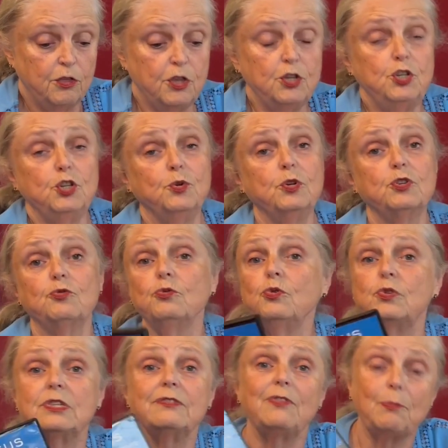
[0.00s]
The Jewish
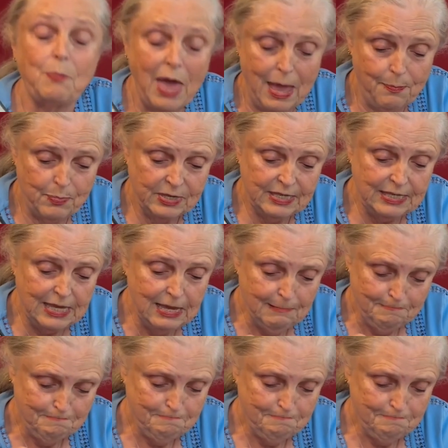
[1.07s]
Roots of the Papacy.